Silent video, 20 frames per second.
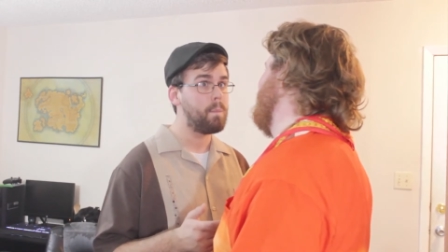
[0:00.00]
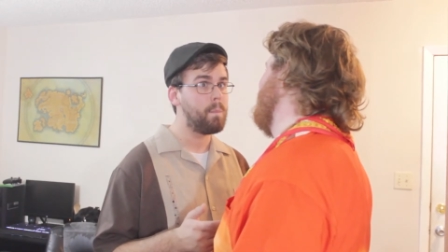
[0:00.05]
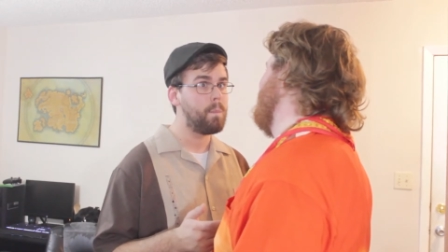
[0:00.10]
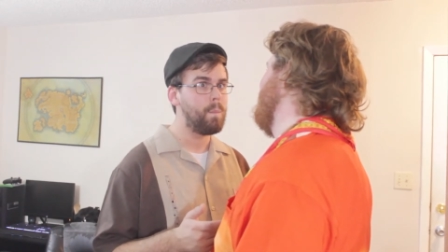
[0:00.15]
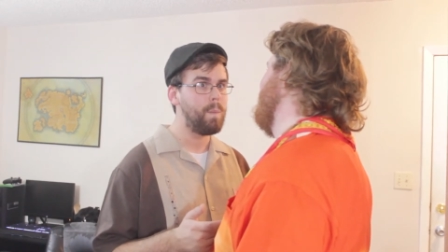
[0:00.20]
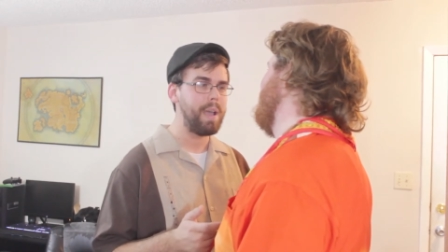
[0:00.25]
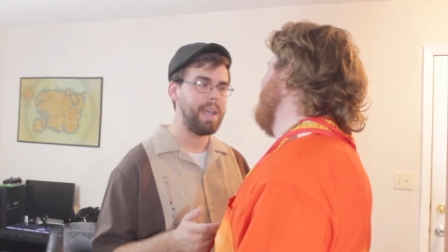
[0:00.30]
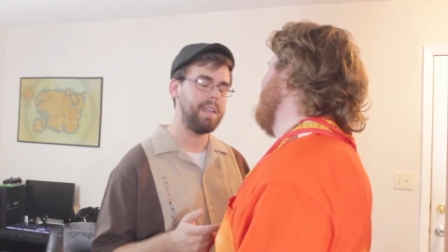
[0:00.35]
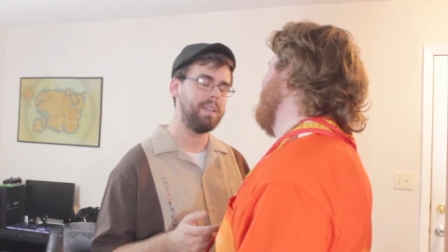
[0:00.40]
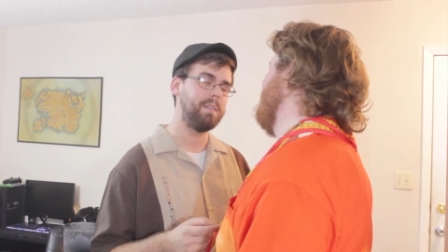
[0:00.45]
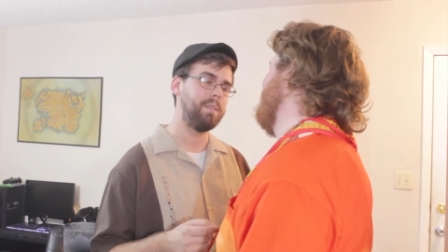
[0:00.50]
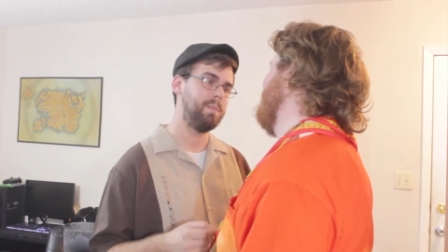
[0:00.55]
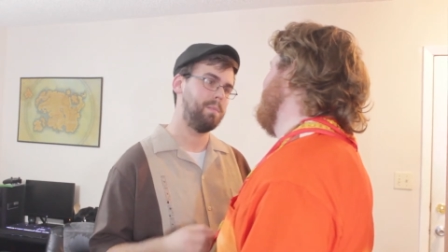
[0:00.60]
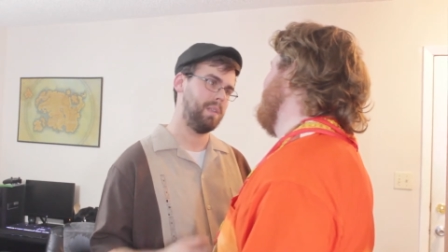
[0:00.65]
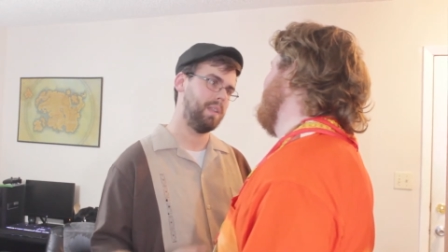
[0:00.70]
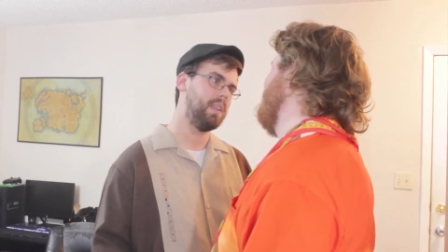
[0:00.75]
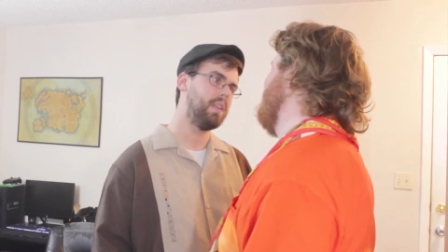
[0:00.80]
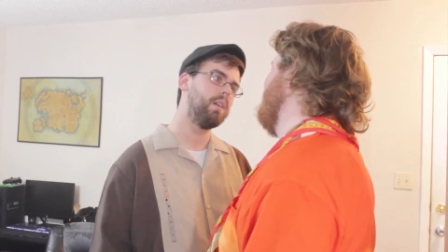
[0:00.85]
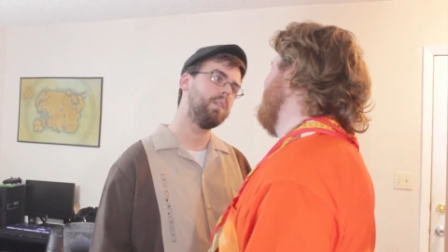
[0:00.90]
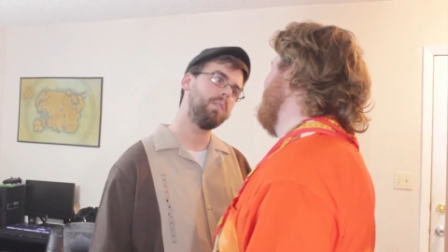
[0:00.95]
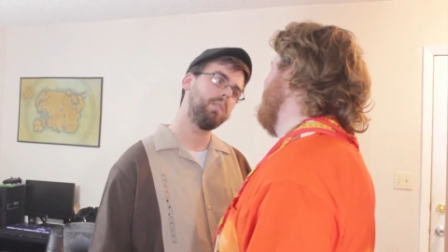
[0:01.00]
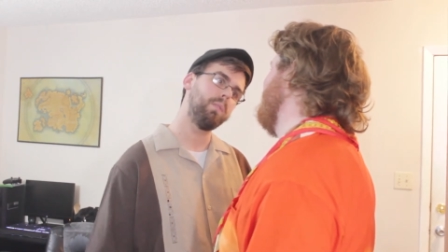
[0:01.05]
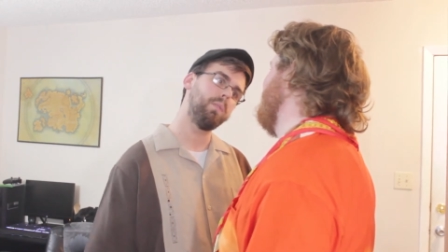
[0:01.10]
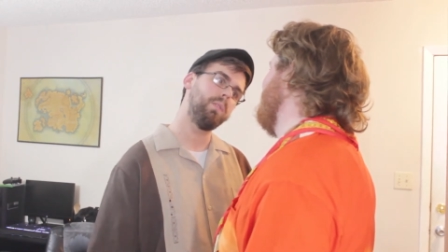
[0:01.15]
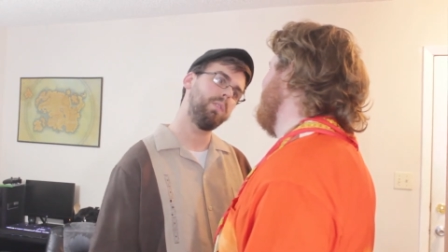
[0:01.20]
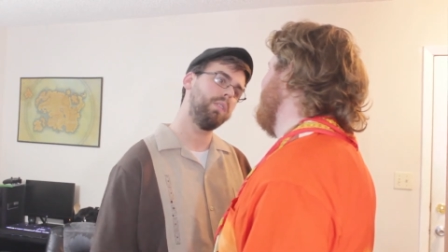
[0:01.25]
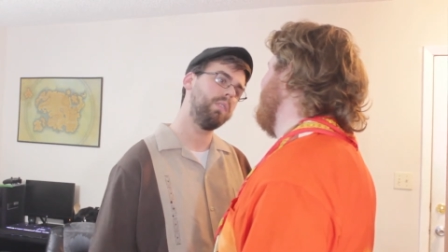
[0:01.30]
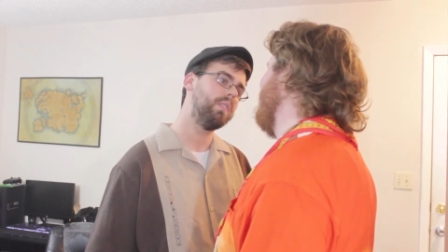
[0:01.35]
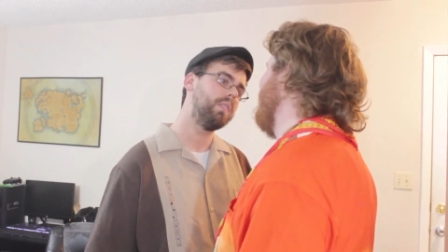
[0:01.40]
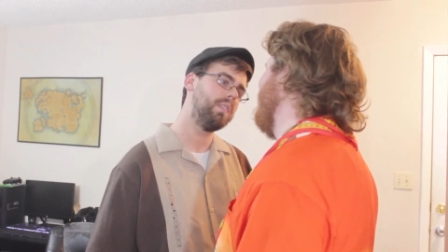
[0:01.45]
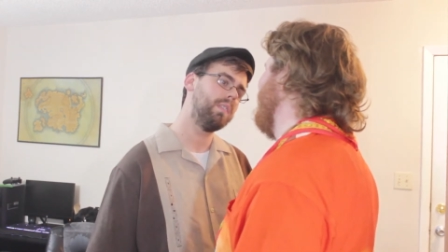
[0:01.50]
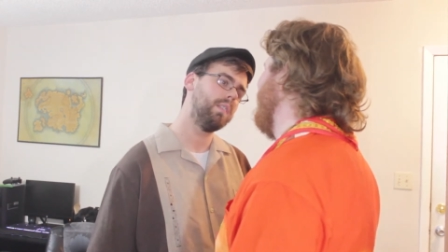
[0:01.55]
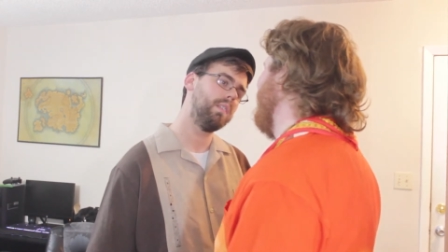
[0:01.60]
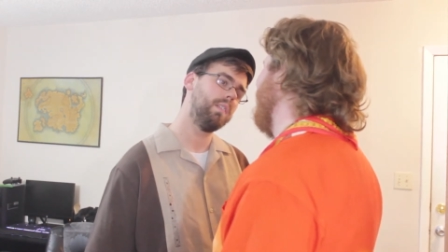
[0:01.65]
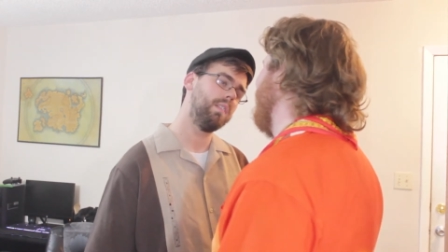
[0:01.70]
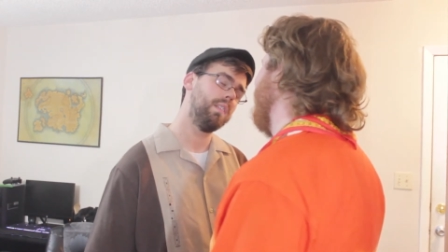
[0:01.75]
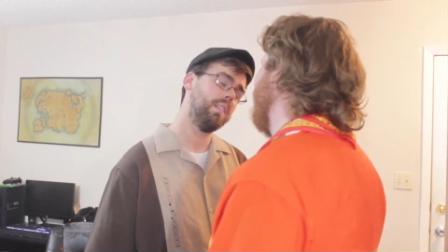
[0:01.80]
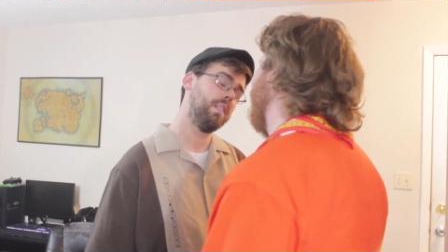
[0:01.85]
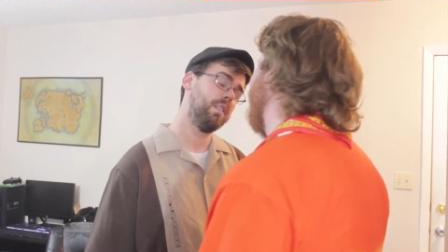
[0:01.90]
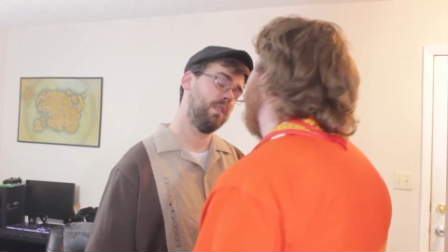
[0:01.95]
way too many O'Douls.
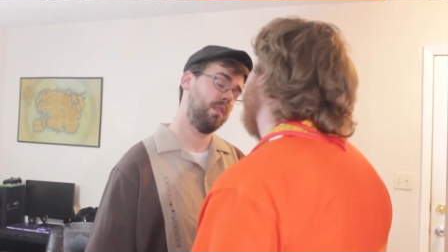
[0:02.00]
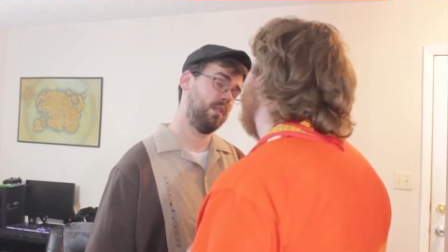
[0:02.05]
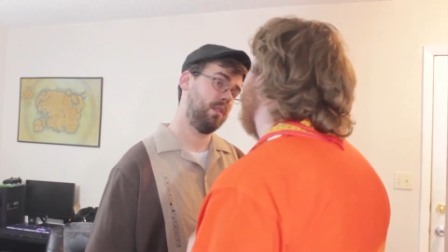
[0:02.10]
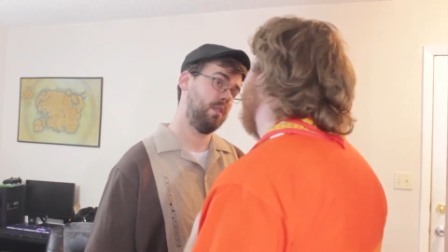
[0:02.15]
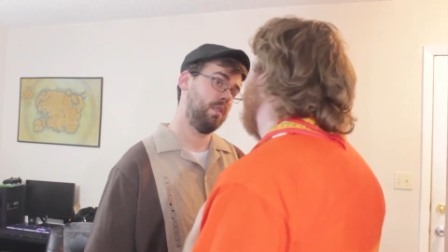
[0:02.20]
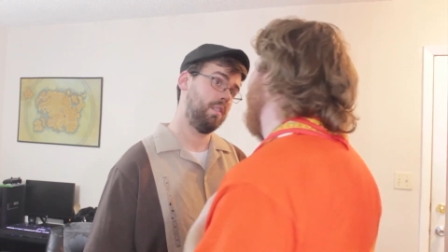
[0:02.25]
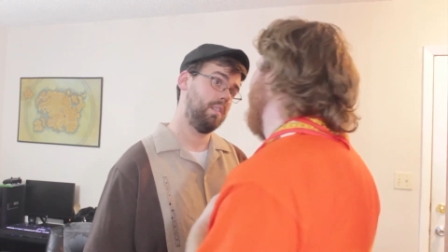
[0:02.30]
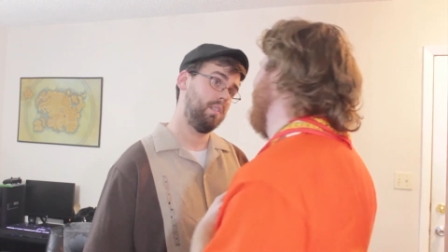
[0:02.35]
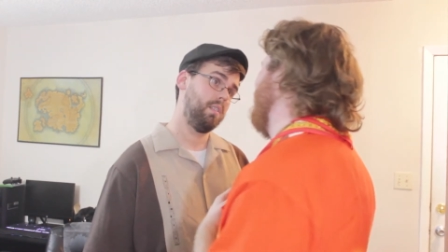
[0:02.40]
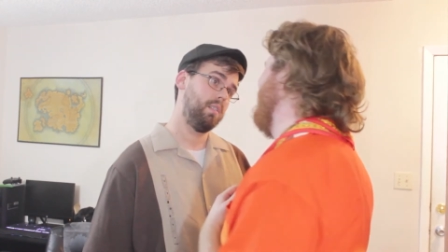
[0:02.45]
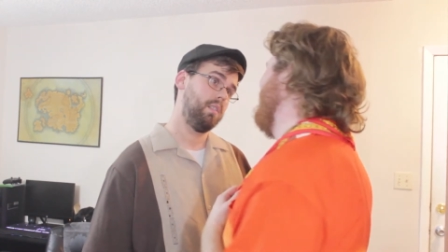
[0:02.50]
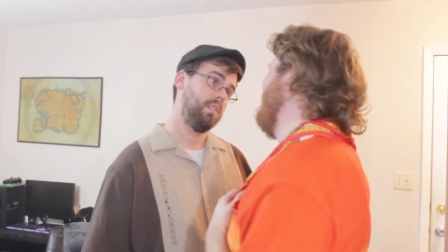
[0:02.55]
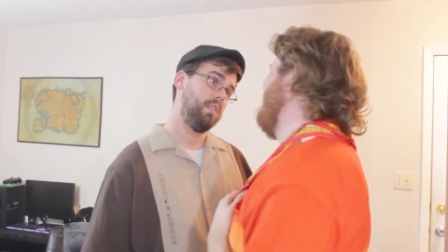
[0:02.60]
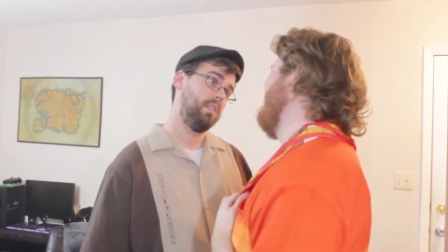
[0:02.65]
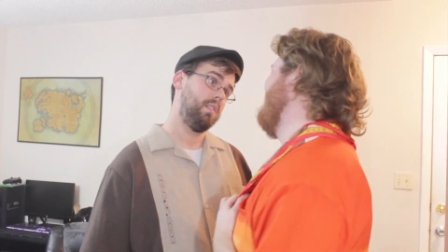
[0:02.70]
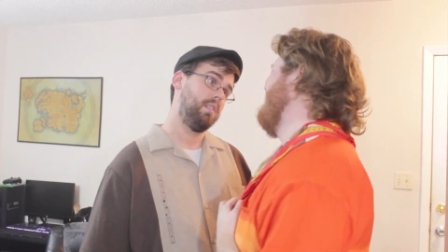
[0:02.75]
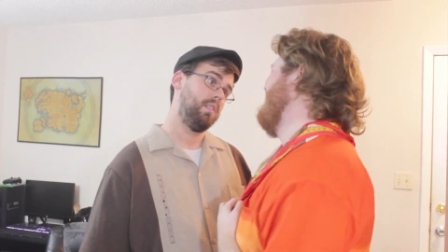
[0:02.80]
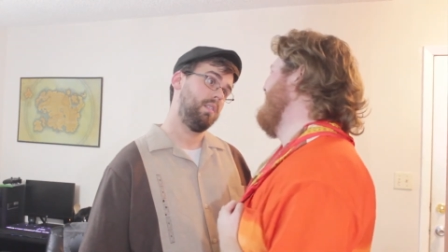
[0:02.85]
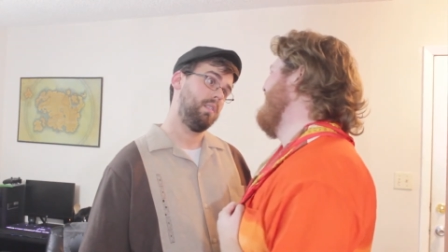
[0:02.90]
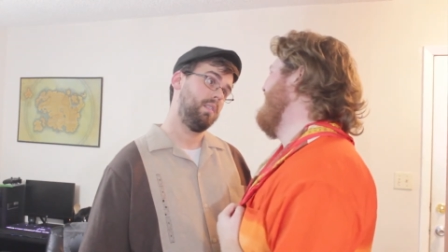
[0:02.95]
You had fun.